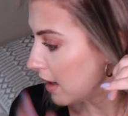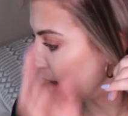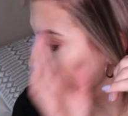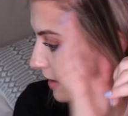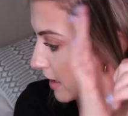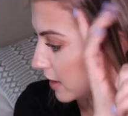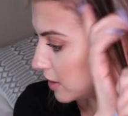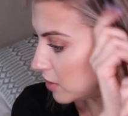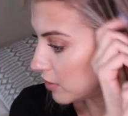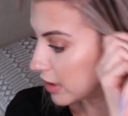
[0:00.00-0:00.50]

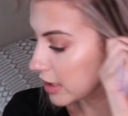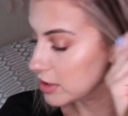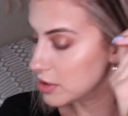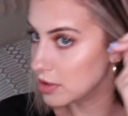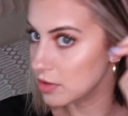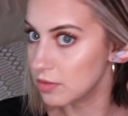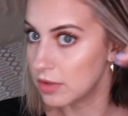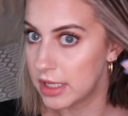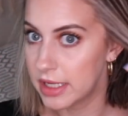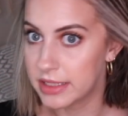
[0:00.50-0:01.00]
and then you can
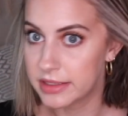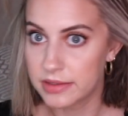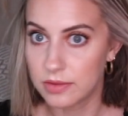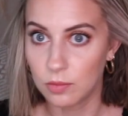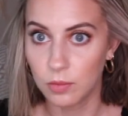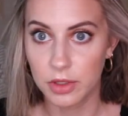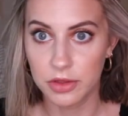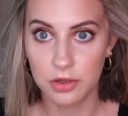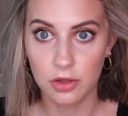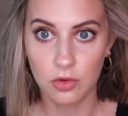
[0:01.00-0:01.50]
do this
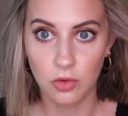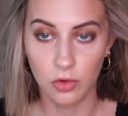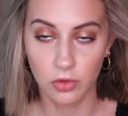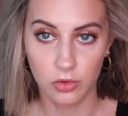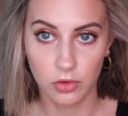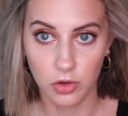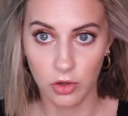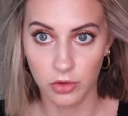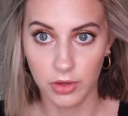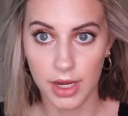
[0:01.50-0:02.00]
with your
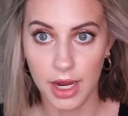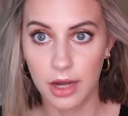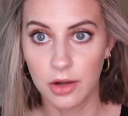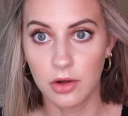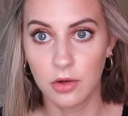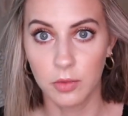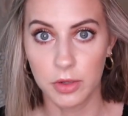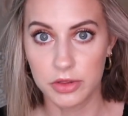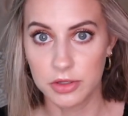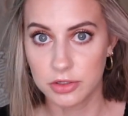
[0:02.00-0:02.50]
curling
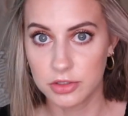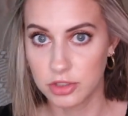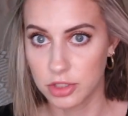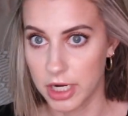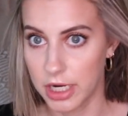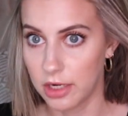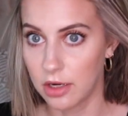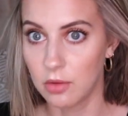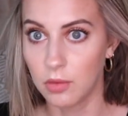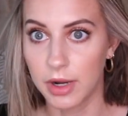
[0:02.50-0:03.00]
iron or with your
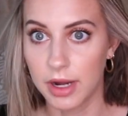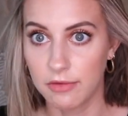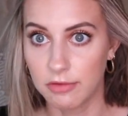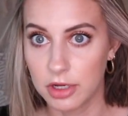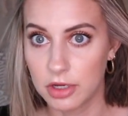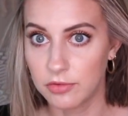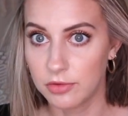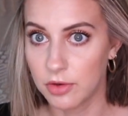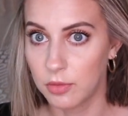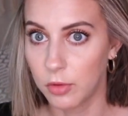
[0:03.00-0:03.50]
straightener,
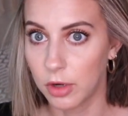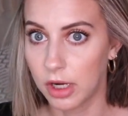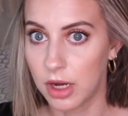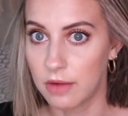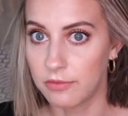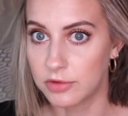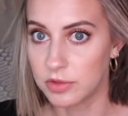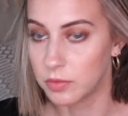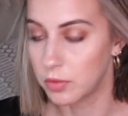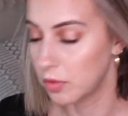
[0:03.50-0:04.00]
whatever you feel more
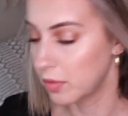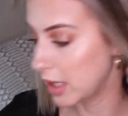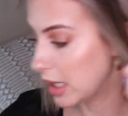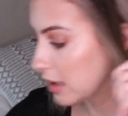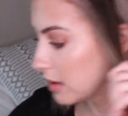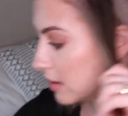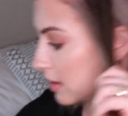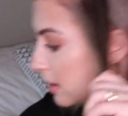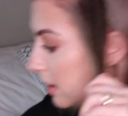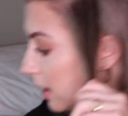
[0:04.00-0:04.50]
comfortable
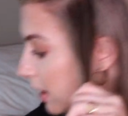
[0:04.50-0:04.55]
with.